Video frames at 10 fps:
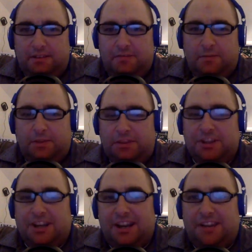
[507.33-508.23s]
for the
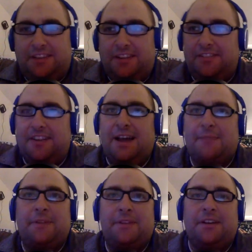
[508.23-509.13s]
Giants, and he's not.
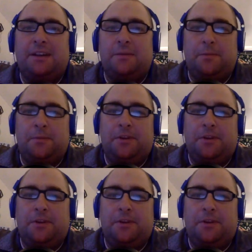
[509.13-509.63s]
It would have been